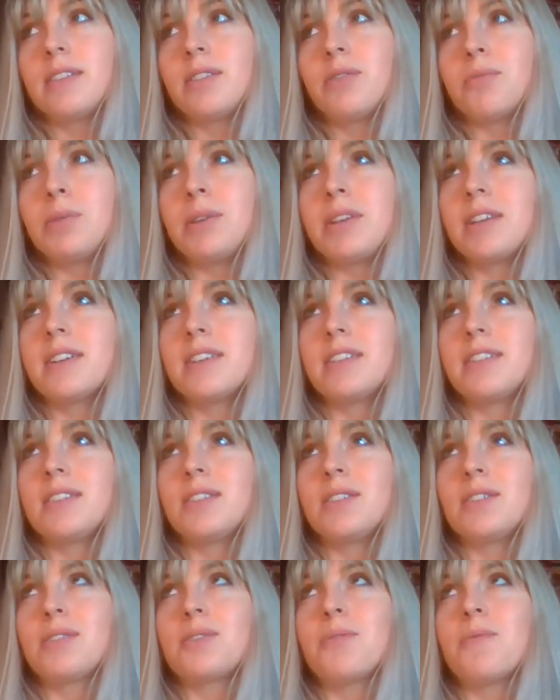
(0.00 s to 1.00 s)

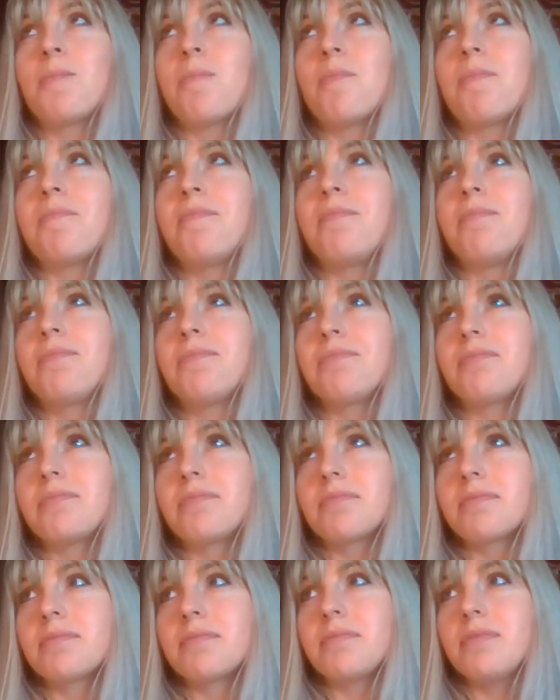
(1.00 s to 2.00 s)
Because
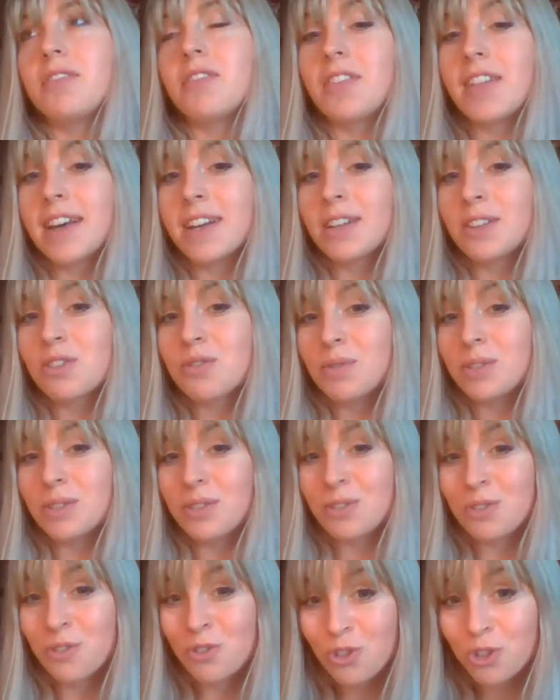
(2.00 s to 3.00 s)
that's
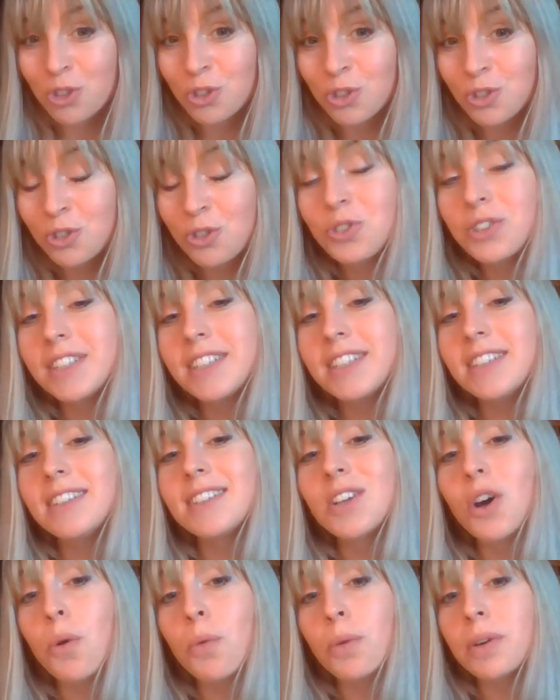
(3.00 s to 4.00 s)
what's truly
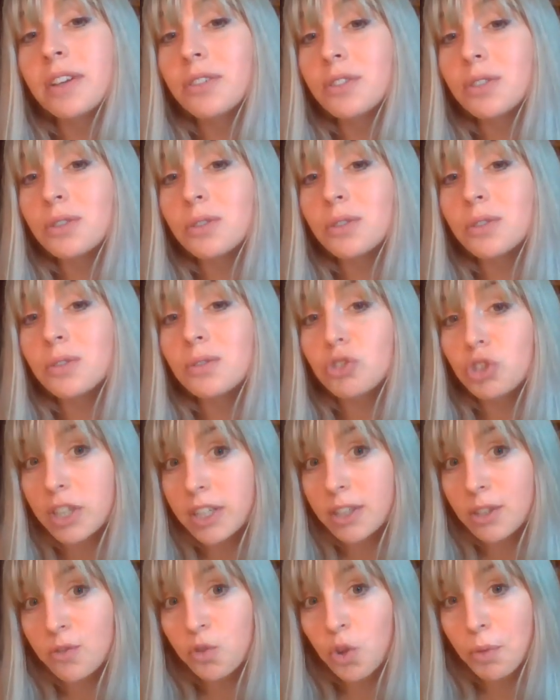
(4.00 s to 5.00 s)
going to
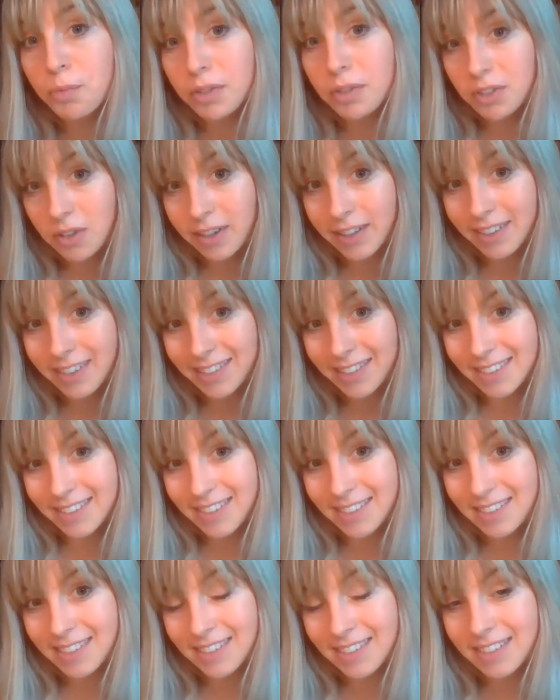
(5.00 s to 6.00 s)
transform the
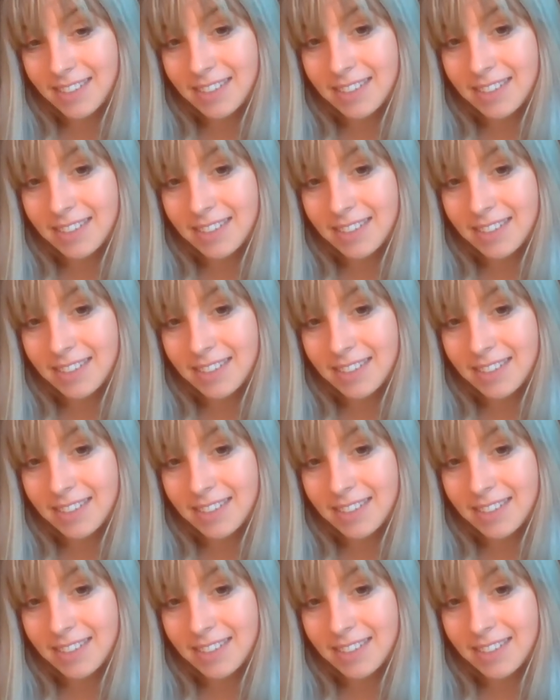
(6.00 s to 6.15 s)
darkness.